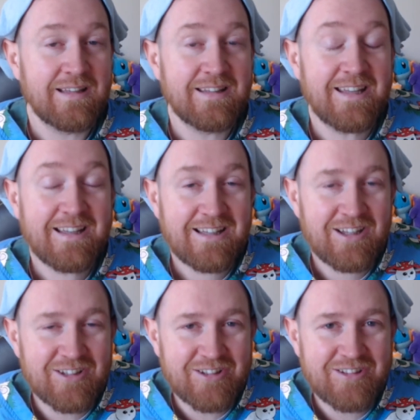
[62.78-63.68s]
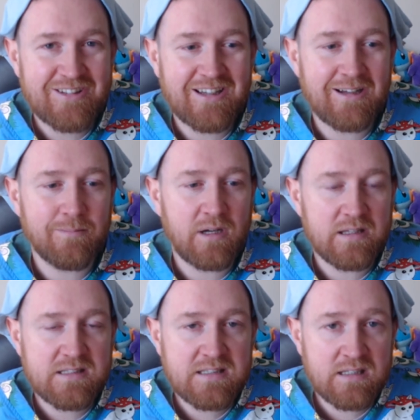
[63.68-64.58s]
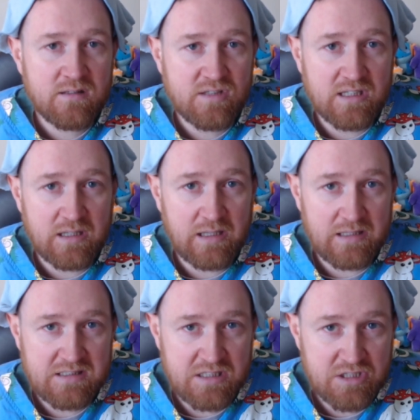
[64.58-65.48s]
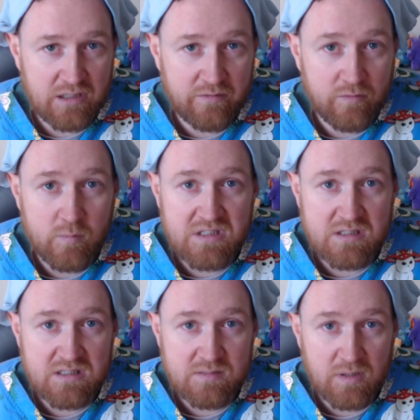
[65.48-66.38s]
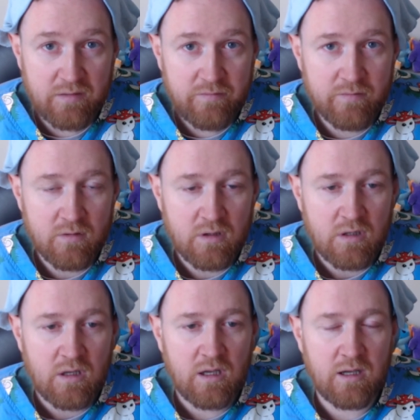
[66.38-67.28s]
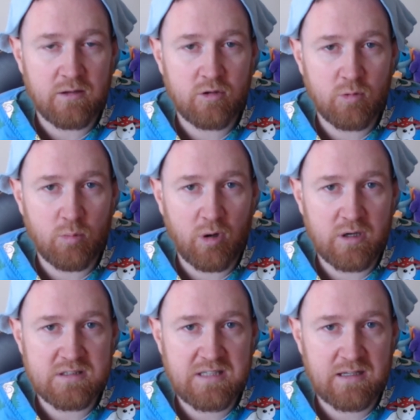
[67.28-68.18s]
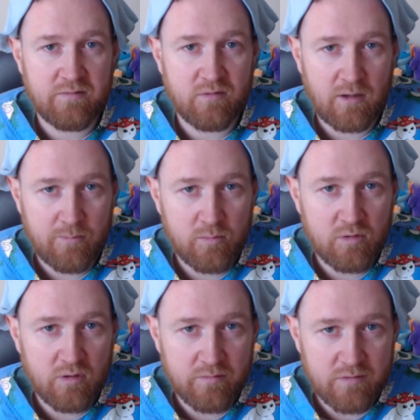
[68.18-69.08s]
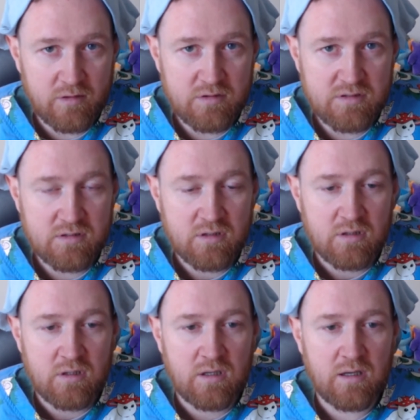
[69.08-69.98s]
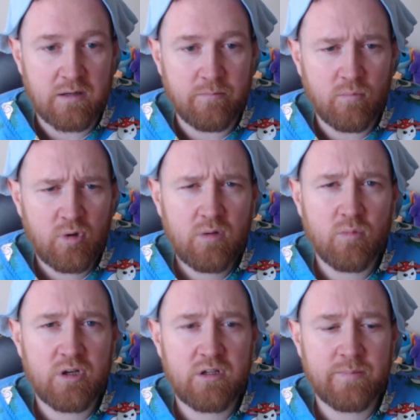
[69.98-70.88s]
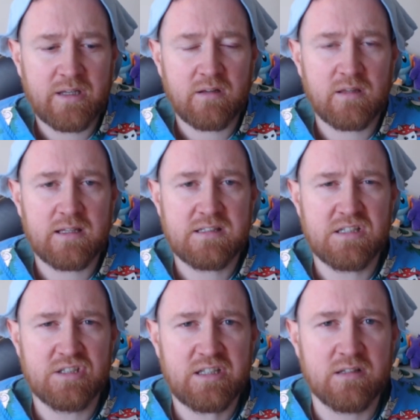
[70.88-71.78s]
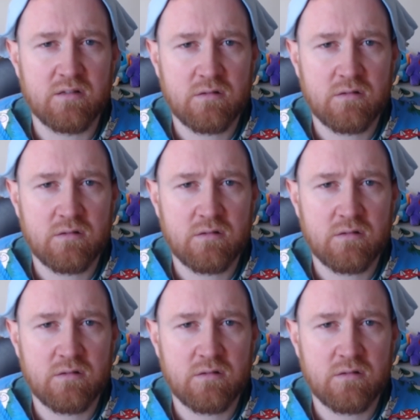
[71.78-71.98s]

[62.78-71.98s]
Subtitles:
Yeah, hello. I understand you've seen the ECG for Mr. Smith, who we're worried has had a verapamil overdose. What do you make of the ECG?